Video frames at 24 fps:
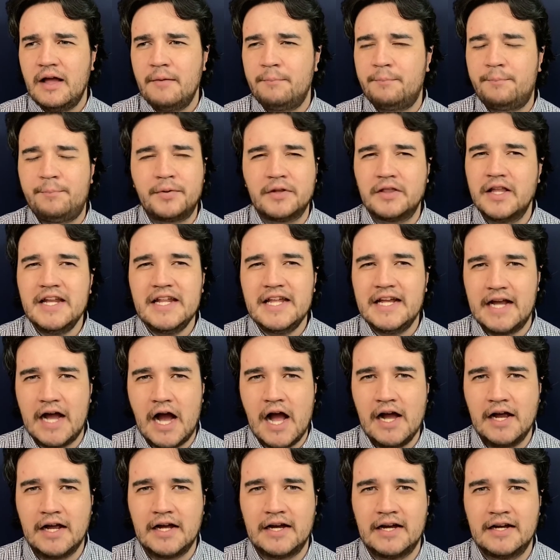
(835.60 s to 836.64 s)
But Lady
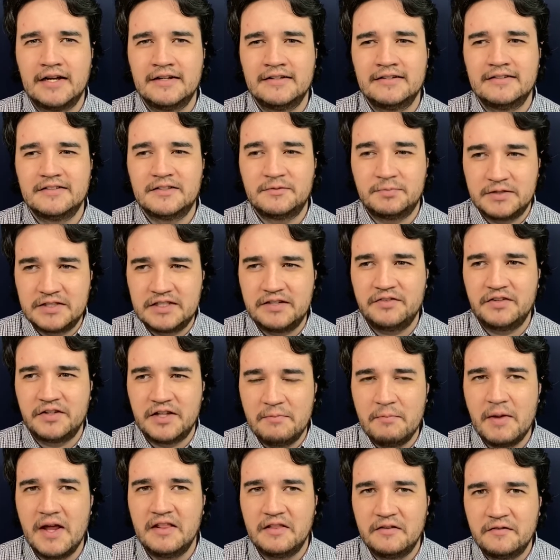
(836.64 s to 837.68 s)
Gaga specifically
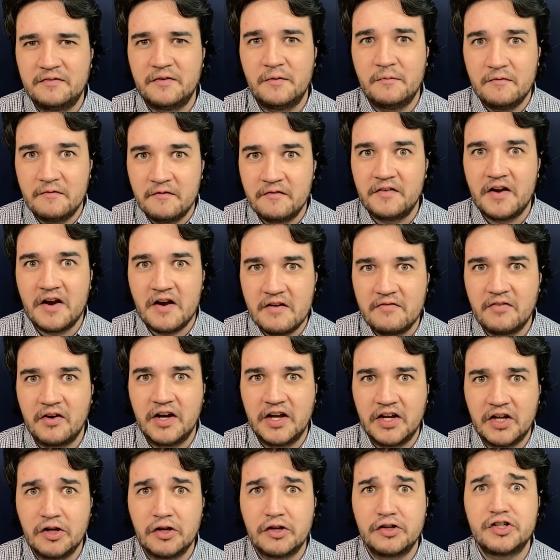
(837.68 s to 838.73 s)
made the film very, very
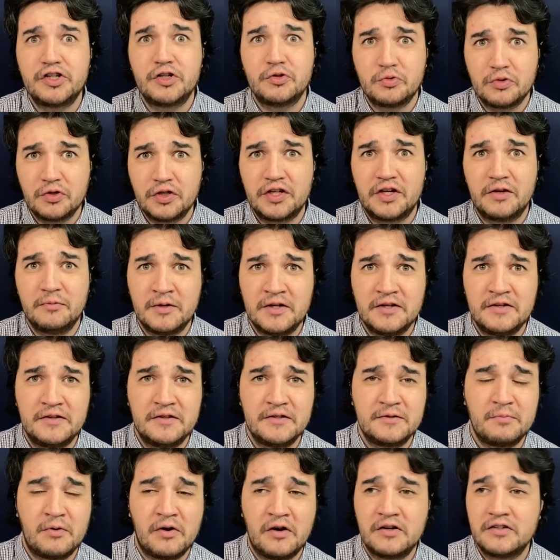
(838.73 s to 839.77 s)
good. She really committed to
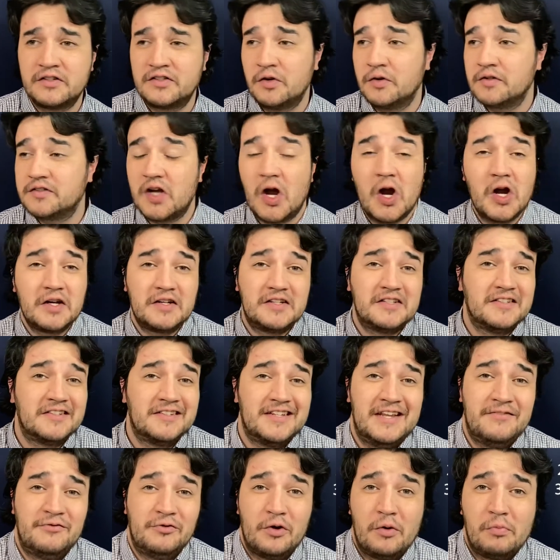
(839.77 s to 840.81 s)
this part. So it's hard to
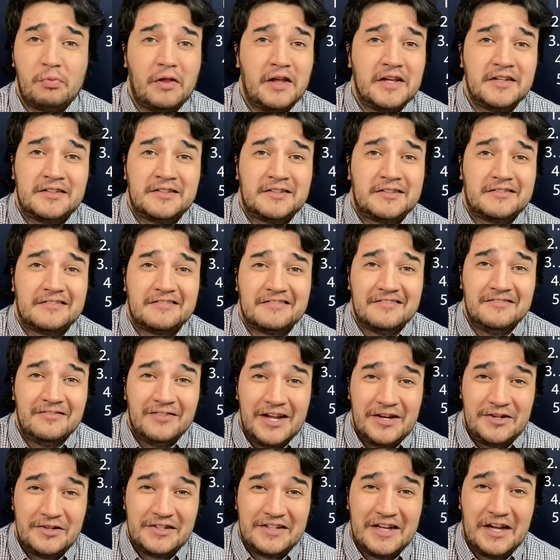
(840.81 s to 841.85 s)
even replace
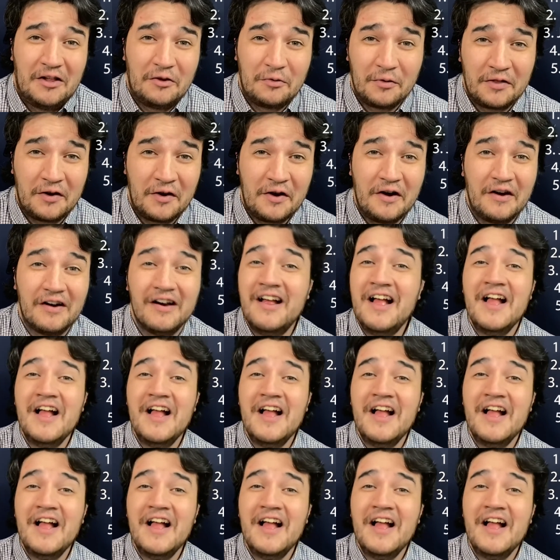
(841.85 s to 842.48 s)
Rachel Zegler with her.